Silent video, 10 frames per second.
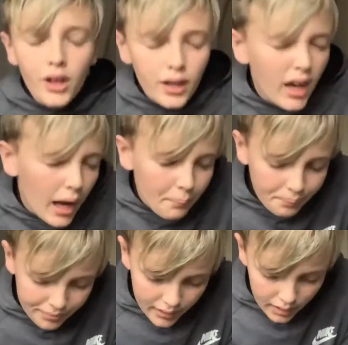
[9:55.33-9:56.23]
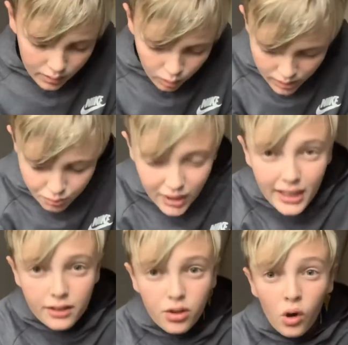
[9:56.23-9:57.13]
Um, who is really
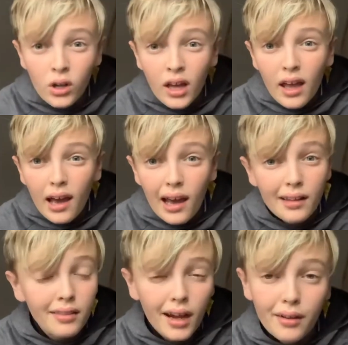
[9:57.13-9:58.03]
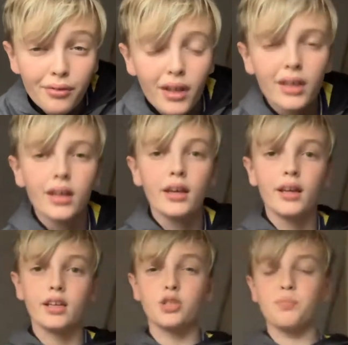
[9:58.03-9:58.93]
tall and I think uh,
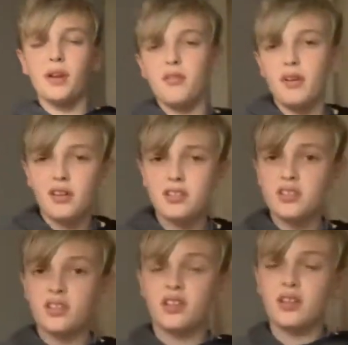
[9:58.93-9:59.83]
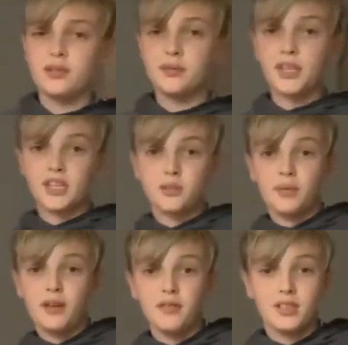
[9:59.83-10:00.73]
experience is
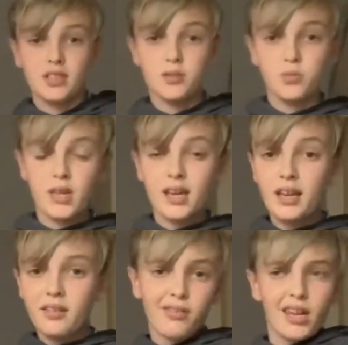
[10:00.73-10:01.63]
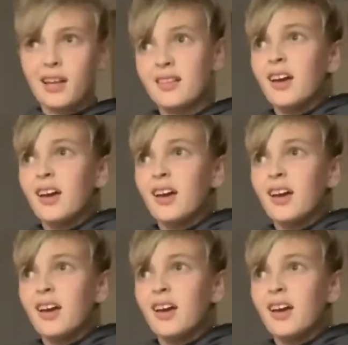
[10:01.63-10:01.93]
experience is the key for that.